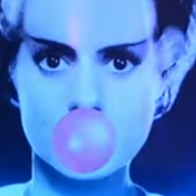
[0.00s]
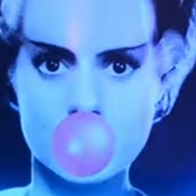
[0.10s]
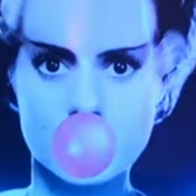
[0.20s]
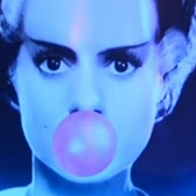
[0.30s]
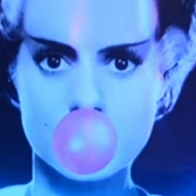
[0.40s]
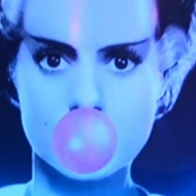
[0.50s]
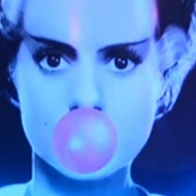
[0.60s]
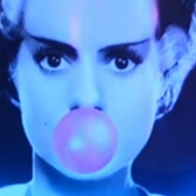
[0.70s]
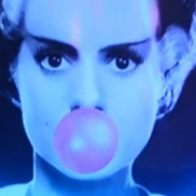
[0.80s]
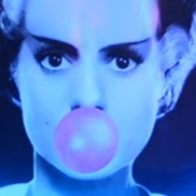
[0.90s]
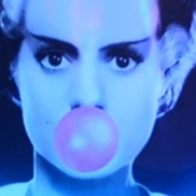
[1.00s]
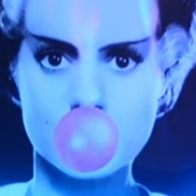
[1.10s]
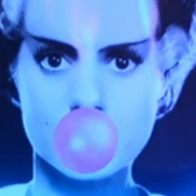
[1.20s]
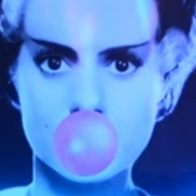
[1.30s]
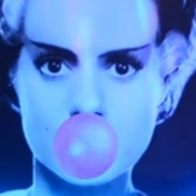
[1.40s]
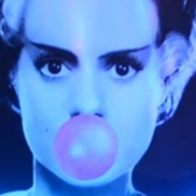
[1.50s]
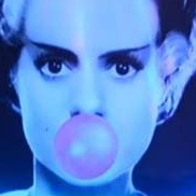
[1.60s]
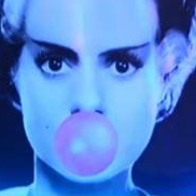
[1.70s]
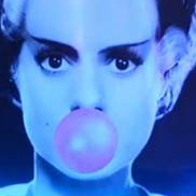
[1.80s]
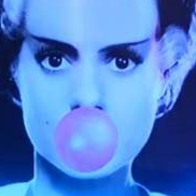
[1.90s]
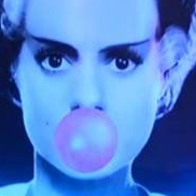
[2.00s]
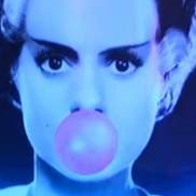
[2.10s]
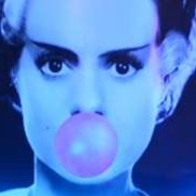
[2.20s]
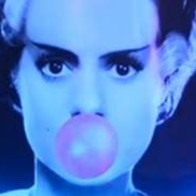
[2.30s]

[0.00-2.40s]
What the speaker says: (silent)